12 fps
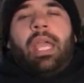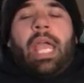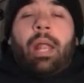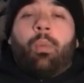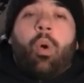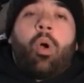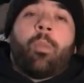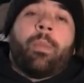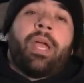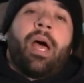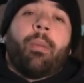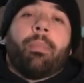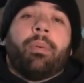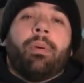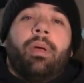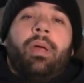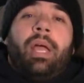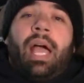and woke me up
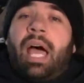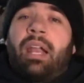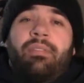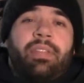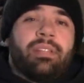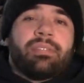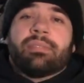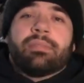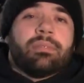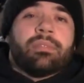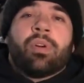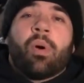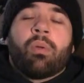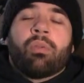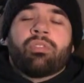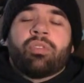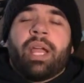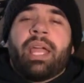out of this total
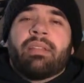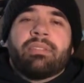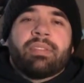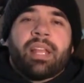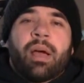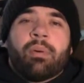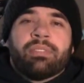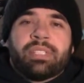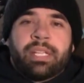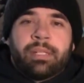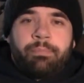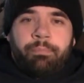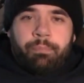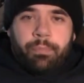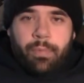trance that I was in.